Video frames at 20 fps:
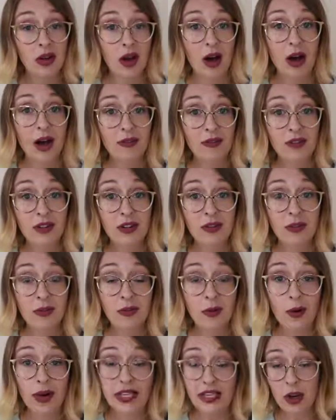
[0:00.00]
often
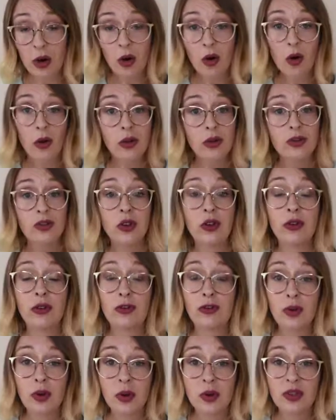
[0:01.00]
avoid all those other
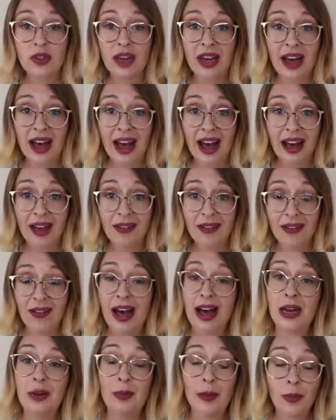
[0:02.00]
foods that have
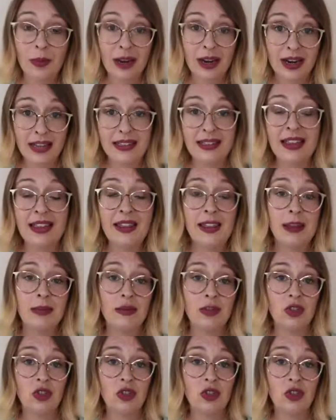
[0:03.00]
animal products in them,